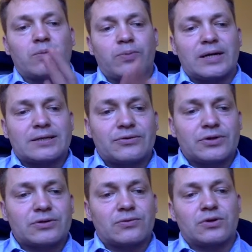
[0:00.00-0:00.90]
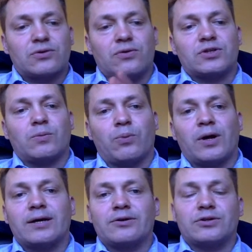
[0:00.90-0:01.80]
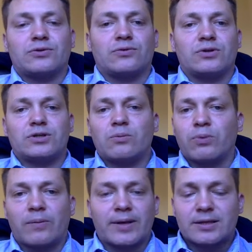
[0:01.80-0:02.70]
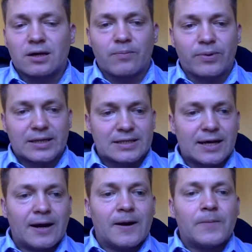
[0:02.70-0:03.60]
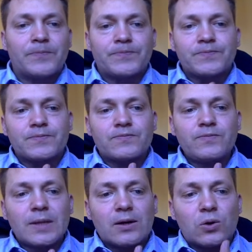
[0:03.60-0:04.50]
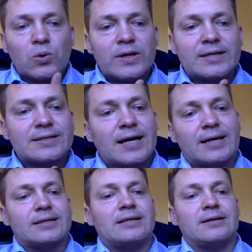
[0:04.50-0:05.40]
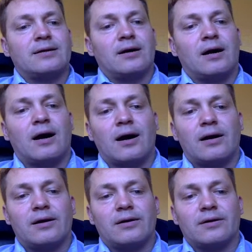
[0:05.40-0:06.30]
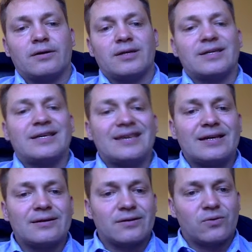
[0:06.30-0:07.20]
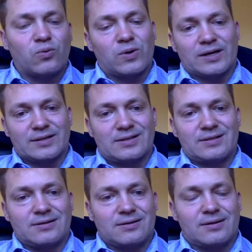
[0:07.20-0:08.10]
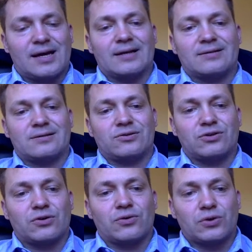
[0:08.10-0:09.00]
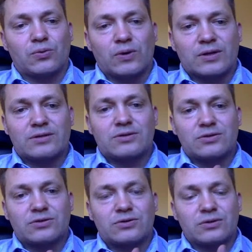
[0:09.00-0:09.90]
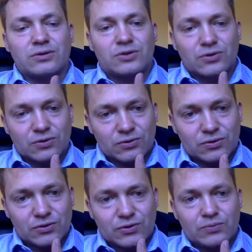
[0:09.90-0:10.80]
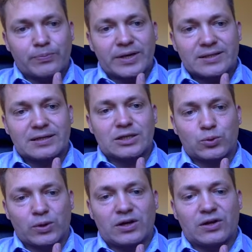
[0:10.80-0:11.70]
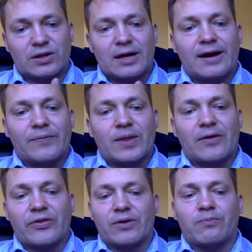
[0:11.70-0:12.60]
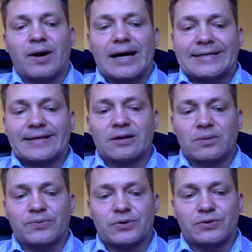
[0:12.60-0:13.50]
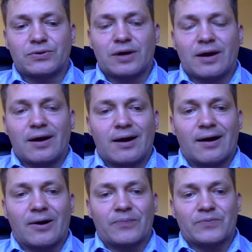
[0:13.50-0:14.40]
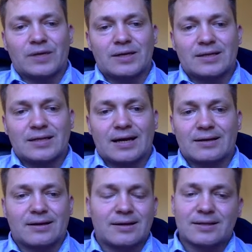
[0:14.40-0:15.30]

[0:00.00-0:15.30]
partners, or suppliers, or supplement companies, who exactly are the key ones that you want to do business with, and that might help you understand